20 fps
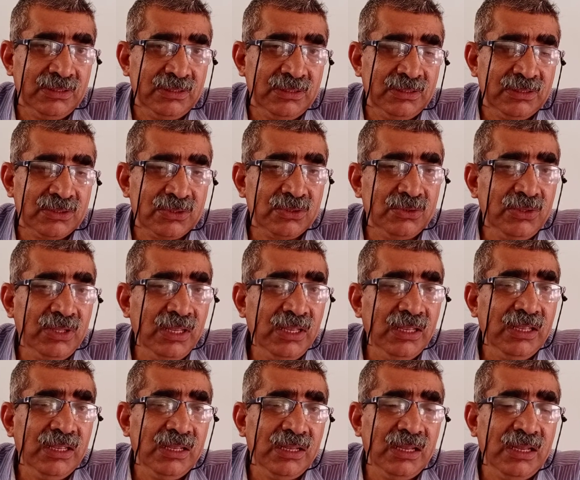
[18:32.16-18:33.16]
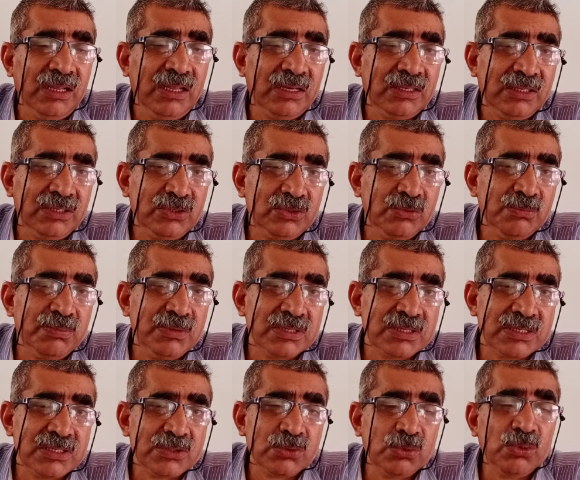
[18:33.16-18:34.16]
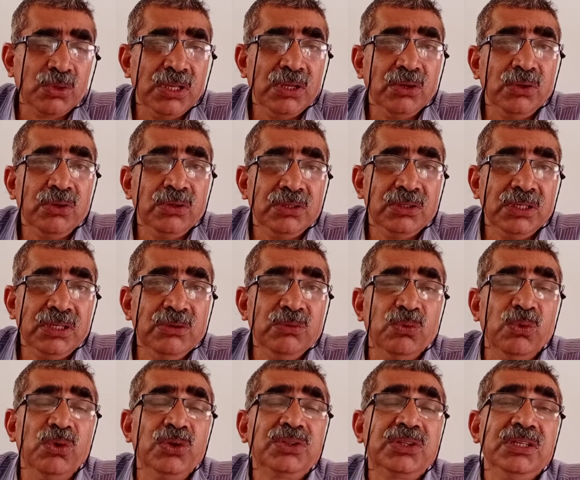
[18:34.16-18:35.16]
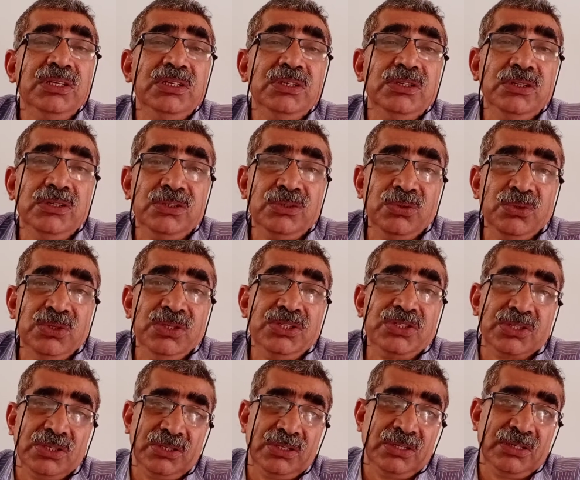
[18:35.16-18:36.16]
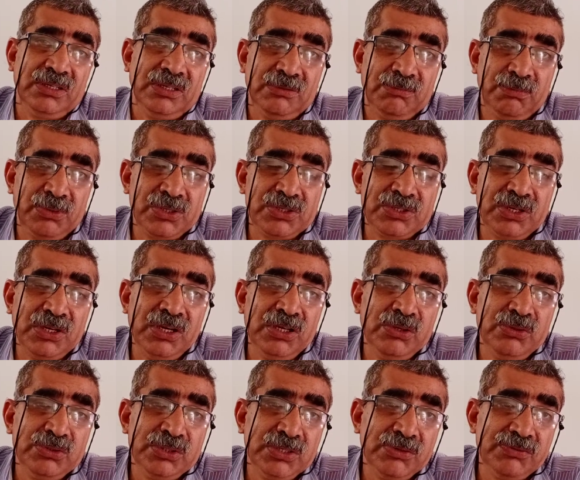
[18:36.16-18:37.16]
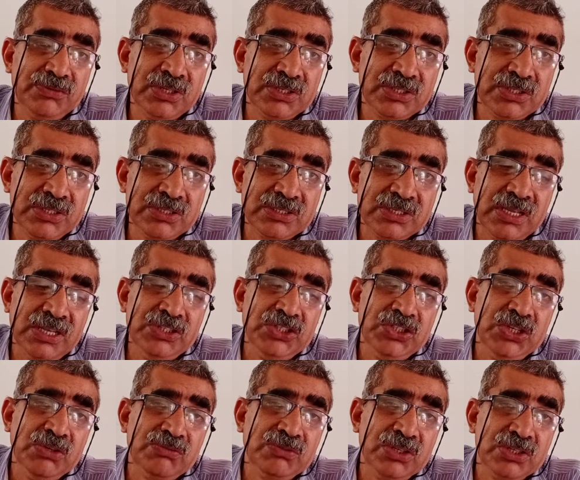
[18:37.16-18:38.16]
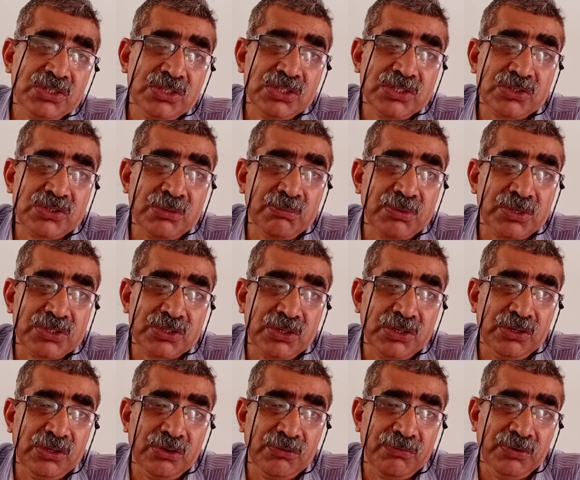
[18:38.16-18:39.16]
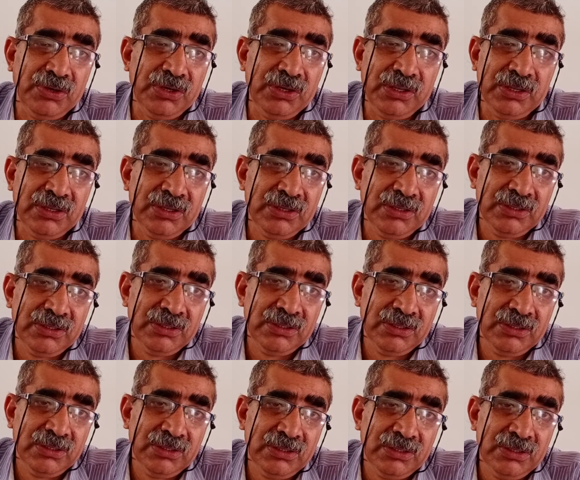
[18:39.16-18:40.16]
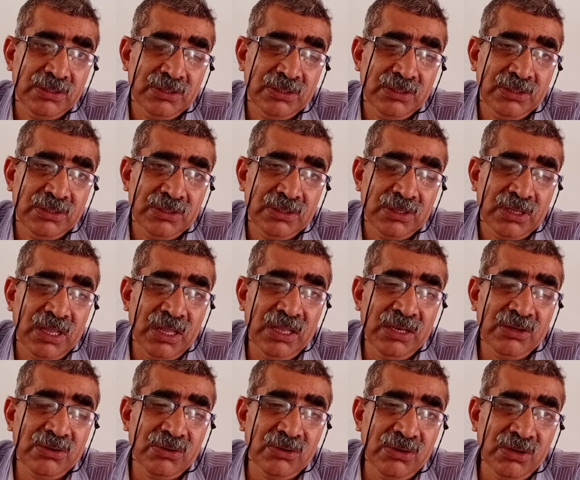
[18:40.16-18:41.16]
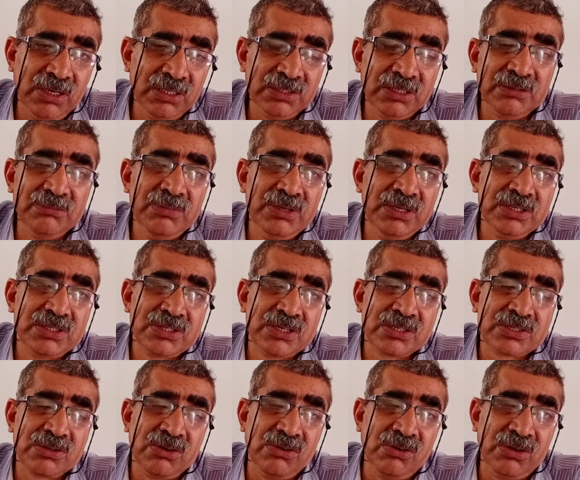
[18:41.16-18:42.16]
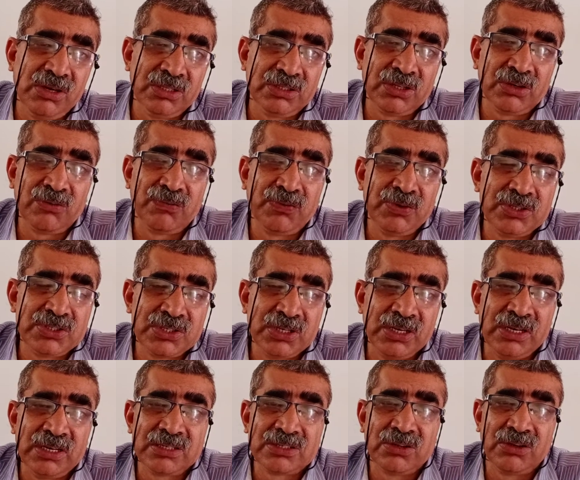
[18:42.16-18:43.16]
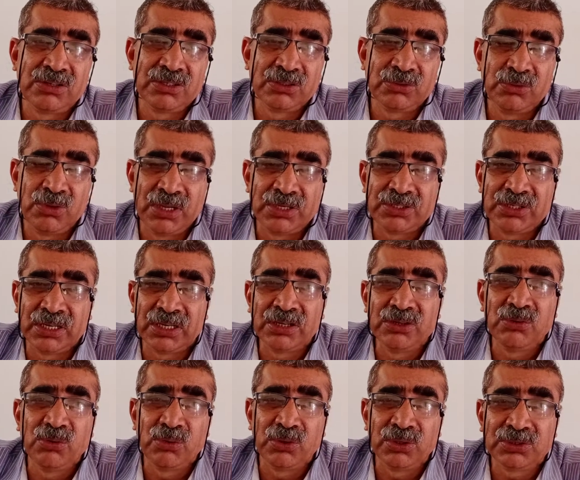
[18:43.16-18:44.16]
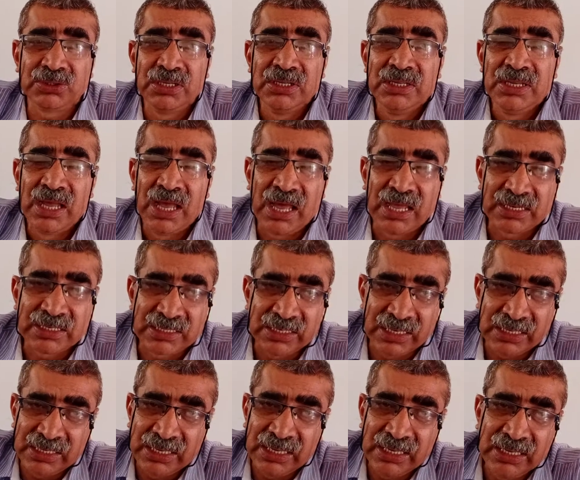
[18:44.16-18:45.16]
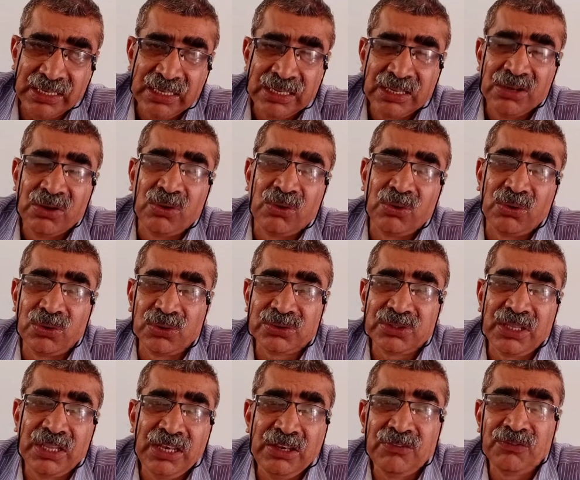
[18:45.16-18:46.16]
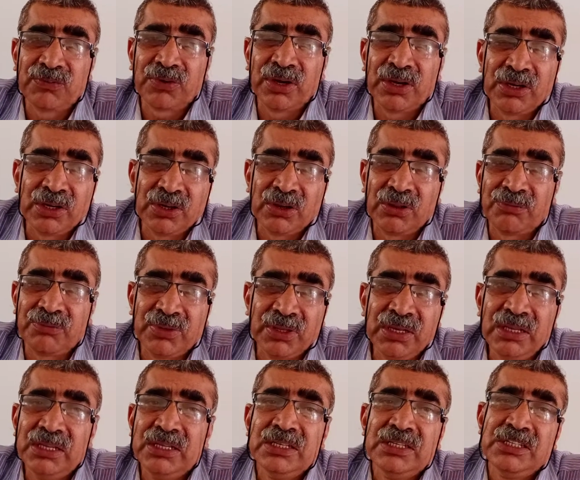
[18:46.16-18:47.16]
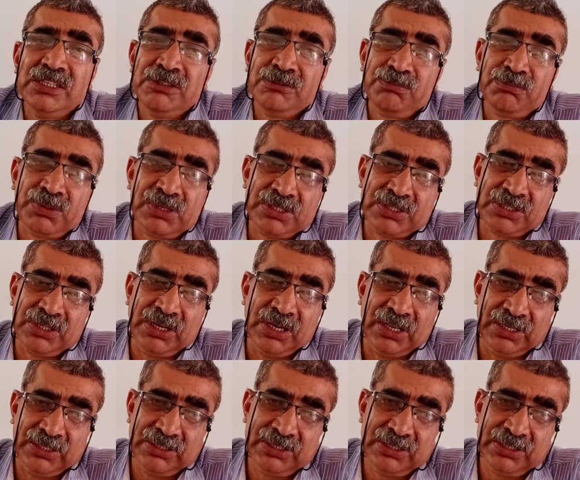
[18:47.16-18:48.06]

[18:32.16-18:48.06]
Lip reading: So they are the two persons who give oath to each other. President to Chief Justice and Chief Justice the President of India. And all other ministers, all other officials, all who are taking oath in front of the president.